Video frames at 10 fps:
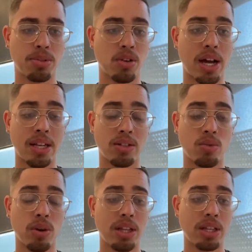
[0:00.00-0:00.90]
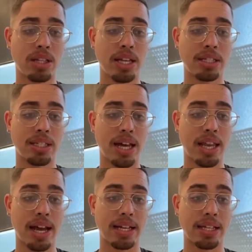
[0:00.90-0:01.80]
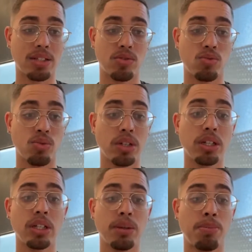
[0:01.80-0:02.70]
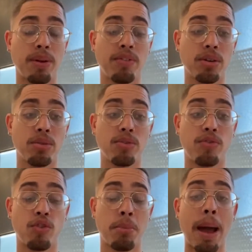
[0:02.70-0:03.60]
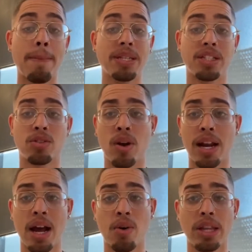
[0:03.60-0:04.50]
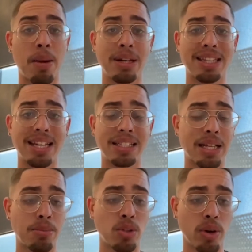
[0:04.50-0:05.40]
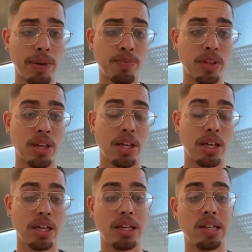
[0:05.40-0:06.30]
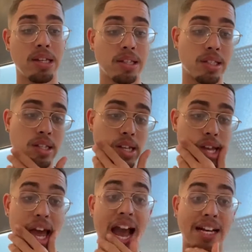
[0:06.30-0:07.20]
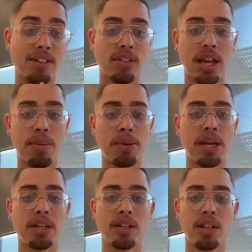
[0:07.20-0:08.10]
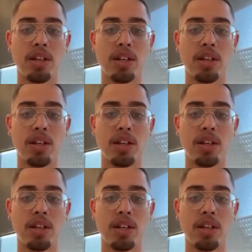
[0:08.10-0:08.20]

So guys, one of the things that like is really pivotal for my business right now with how many things I'm doing is ActiveCampaign.